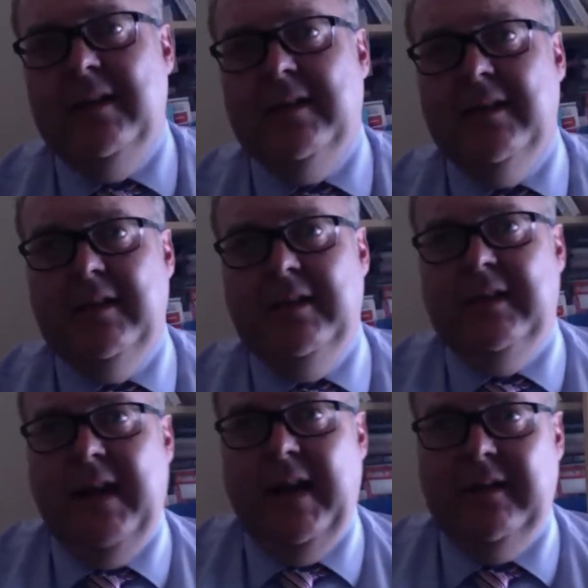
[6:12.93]
He's an
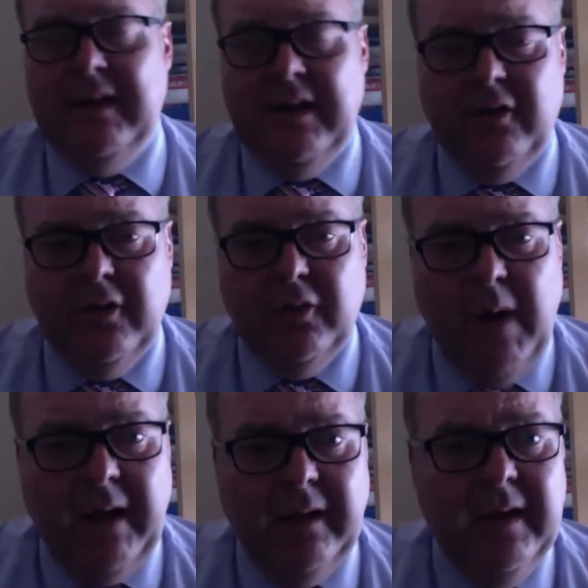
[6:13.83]
assistant head teacher as
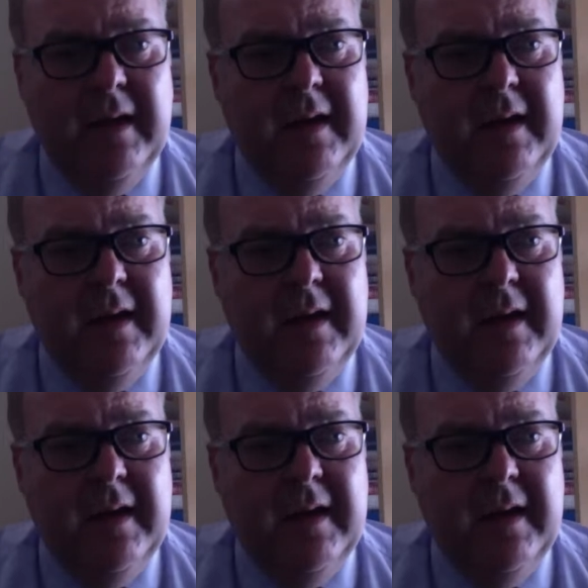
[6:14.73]
well.